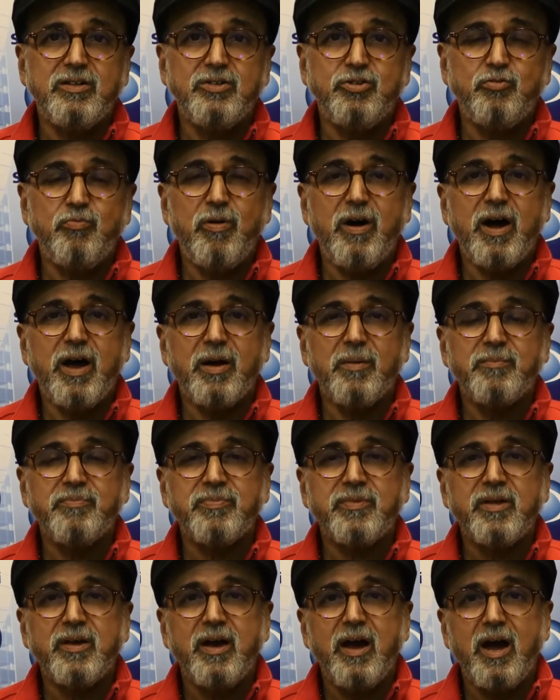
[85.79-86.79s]
Dubai.
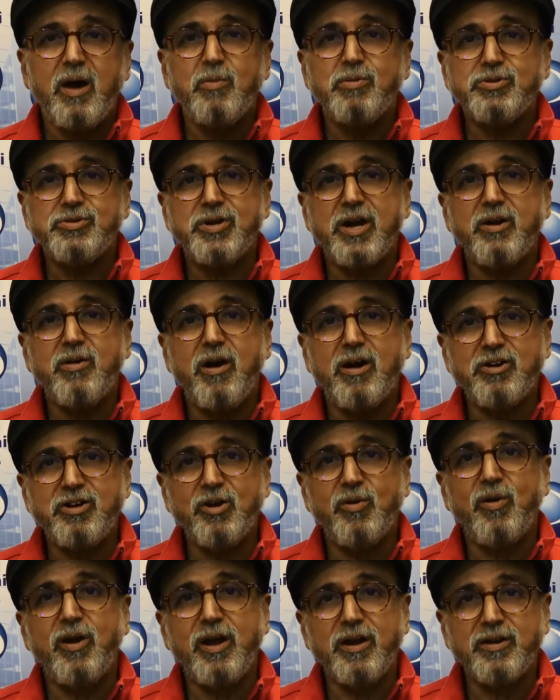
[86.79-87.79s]
I was trying to
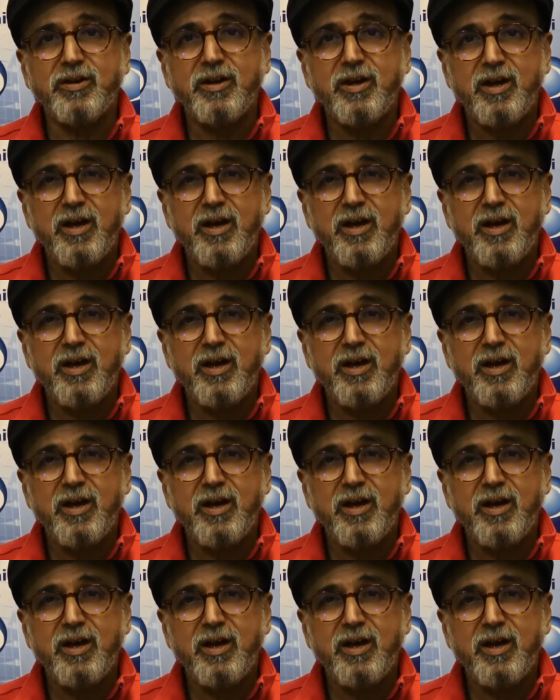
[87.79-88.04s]
articulate,